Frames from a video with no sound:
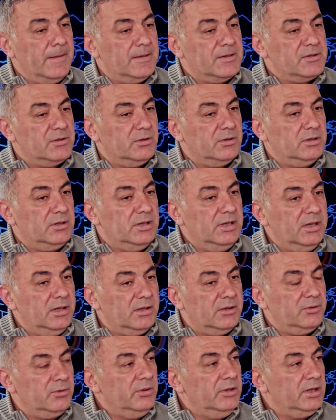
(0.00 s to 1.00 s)
So they
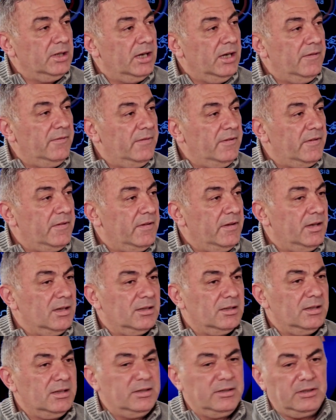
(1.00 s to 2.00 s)
are doing
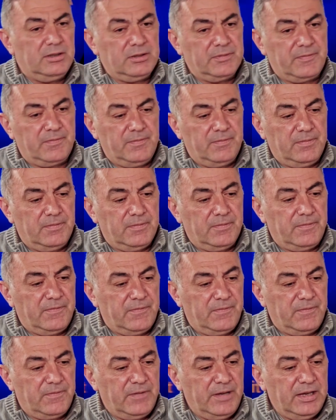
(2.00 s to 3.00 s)
everything. They are
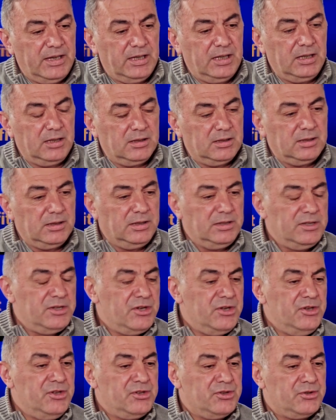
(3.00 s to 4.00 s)
faking the
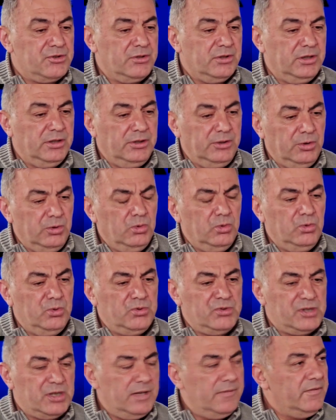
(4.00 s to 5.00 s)
history,
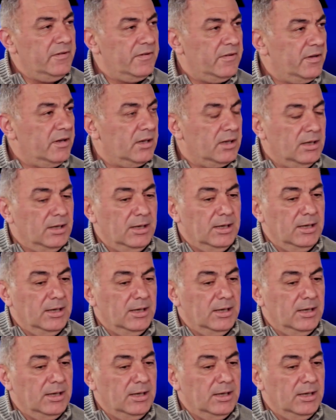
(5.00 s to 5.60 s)
news, everything.